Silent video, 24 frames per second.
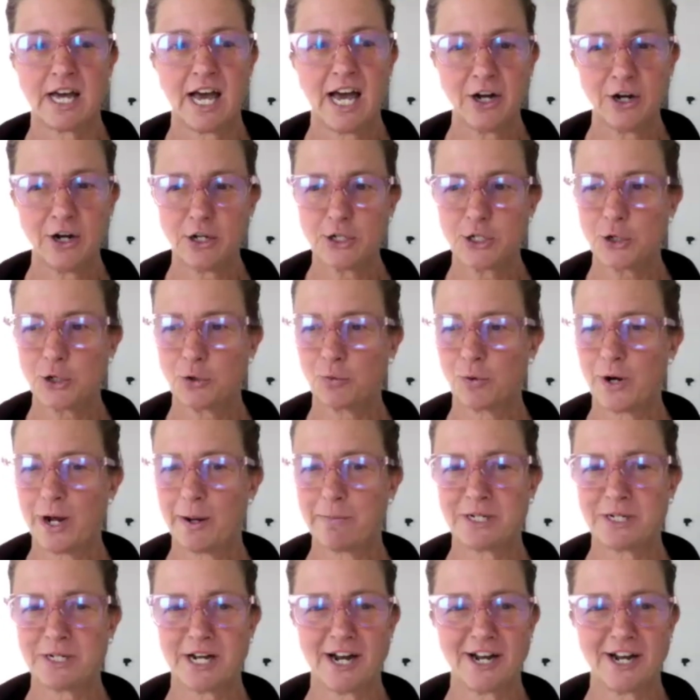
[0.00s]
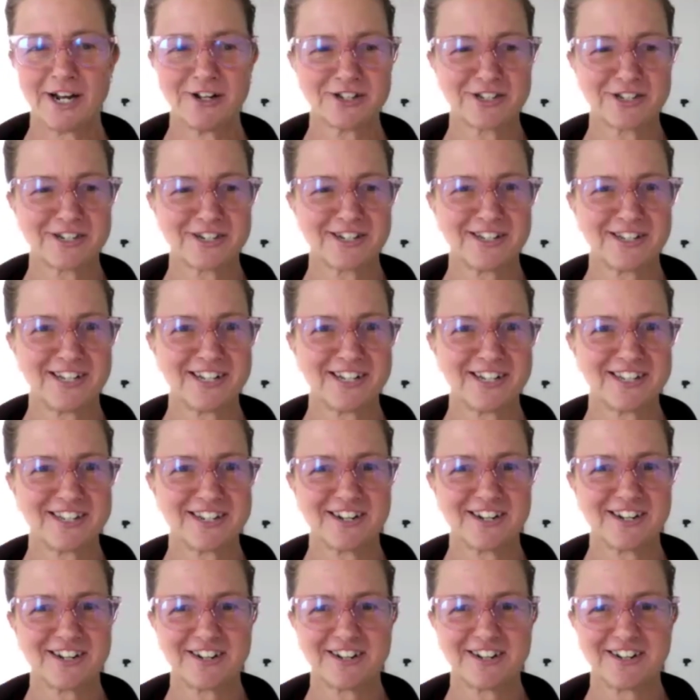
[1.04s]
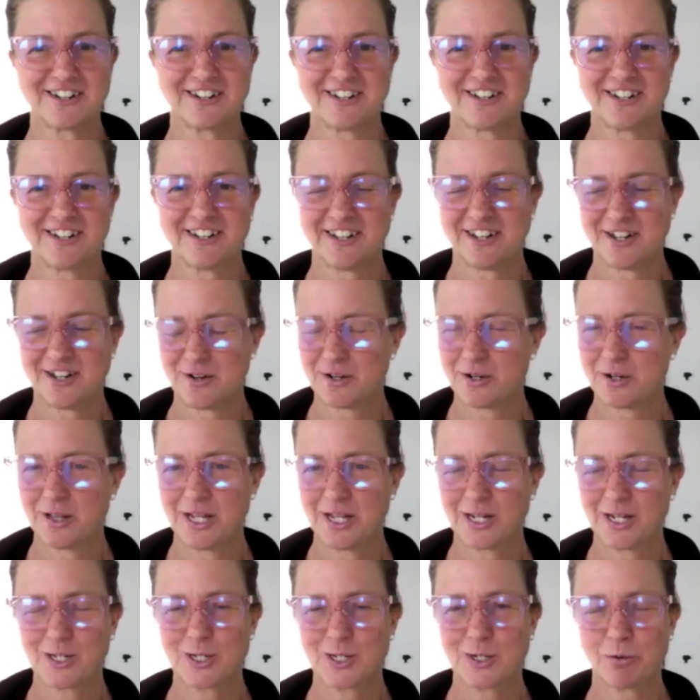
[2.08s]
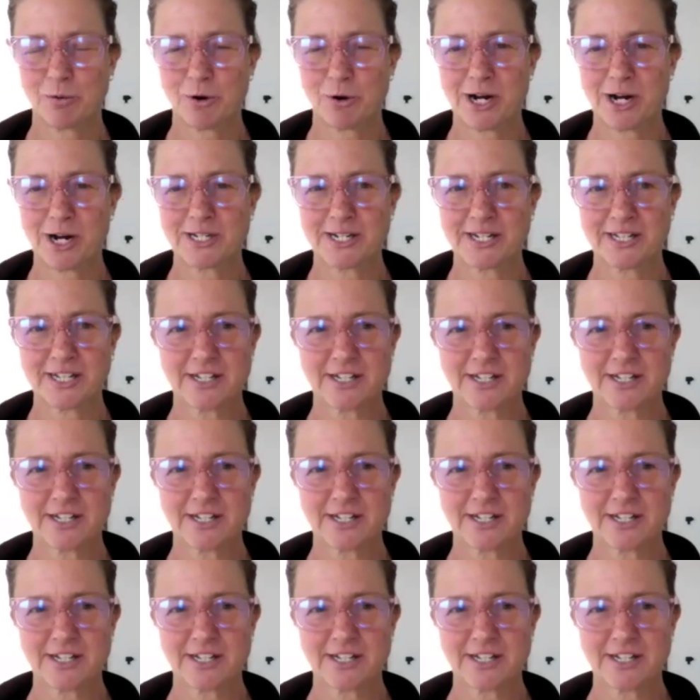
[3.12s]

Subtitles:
And also reptiles. That's surprising.